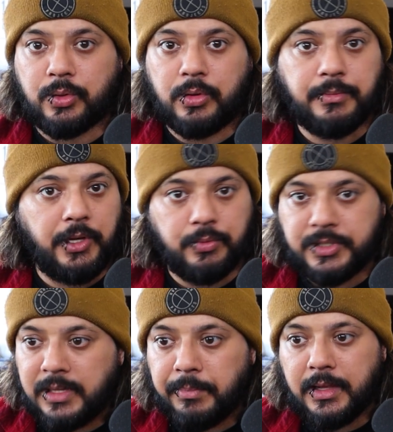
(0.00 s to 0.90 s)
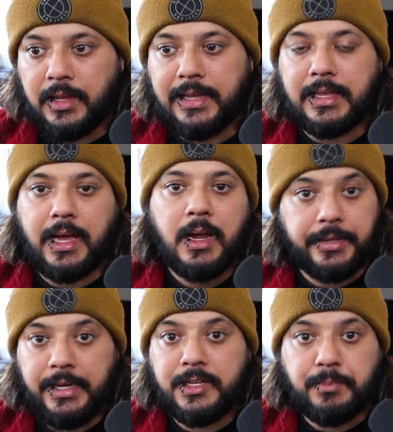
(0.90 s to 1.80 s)
or, you know, something like that,
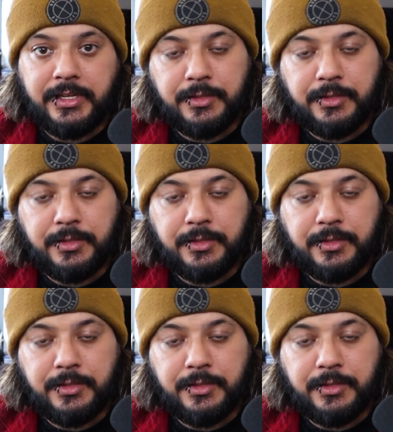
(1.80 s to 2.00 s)
please